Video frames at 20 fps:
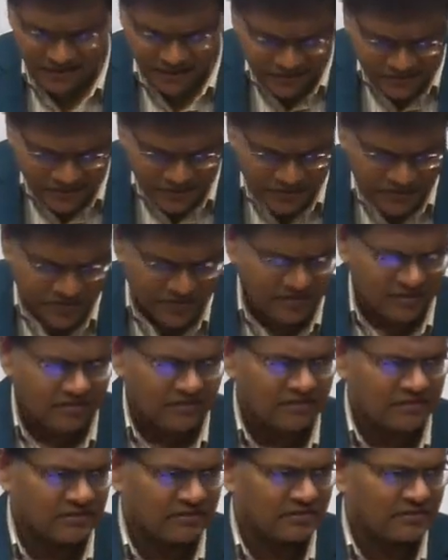And this
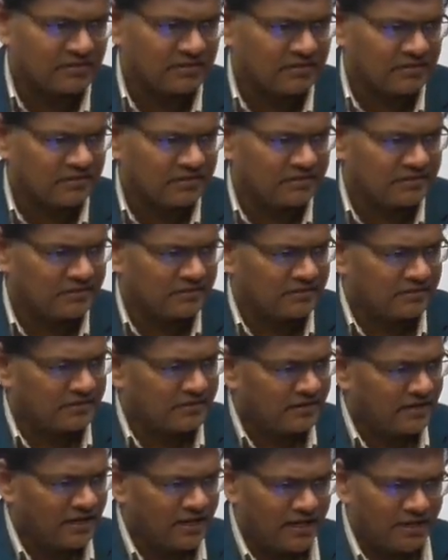question,
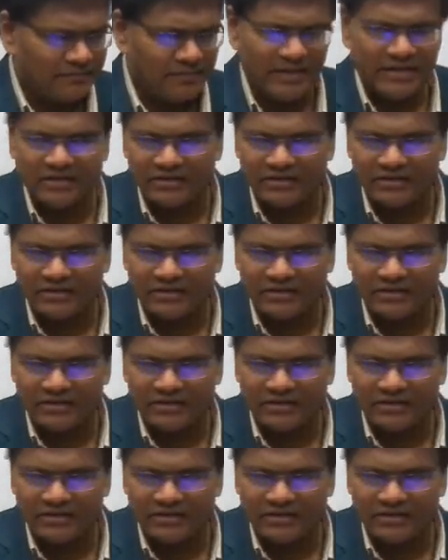I